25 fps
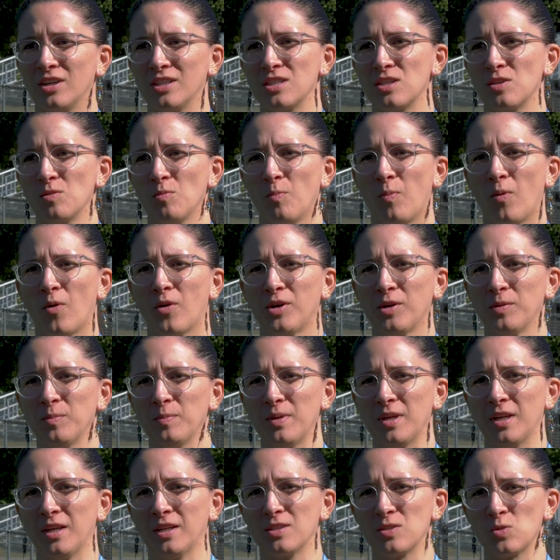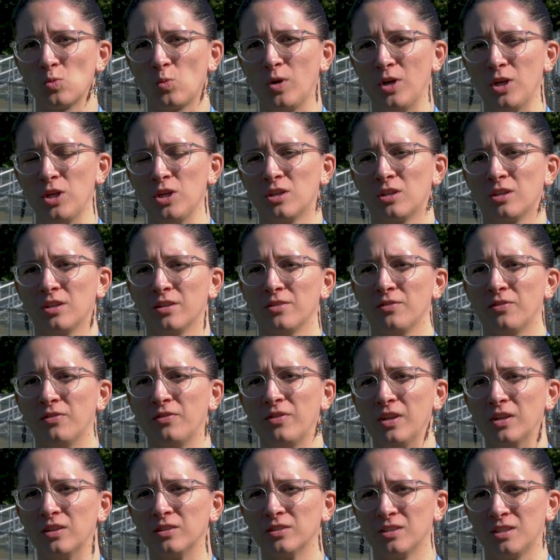It's important because when you're on the
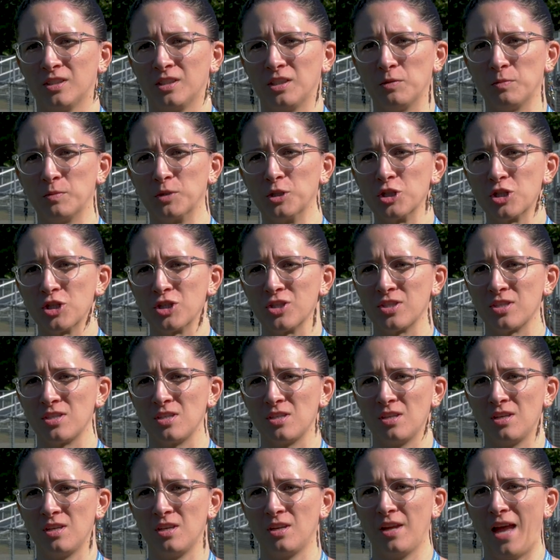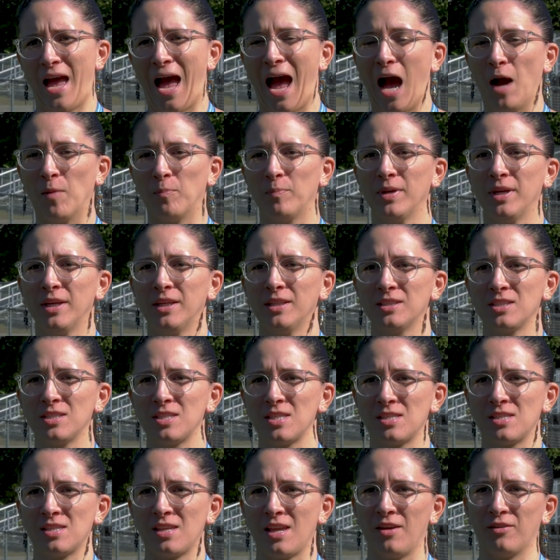field and an emergency
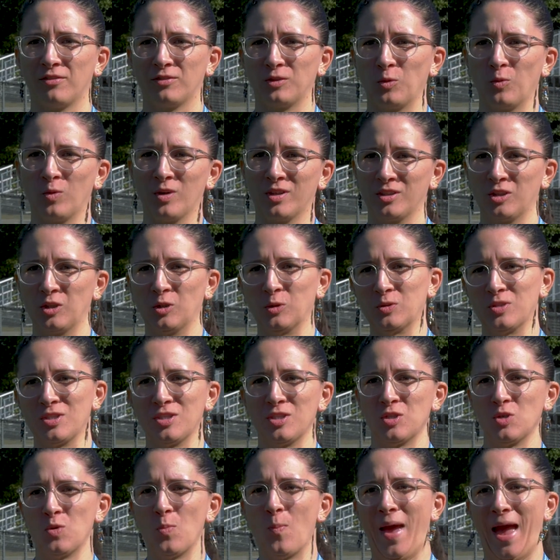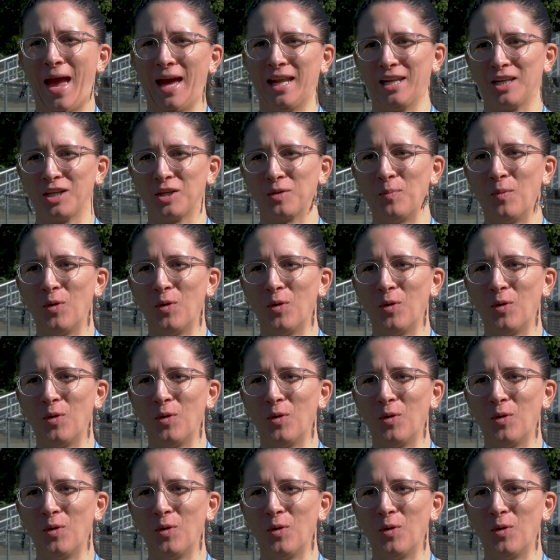happens, everyone goes into panic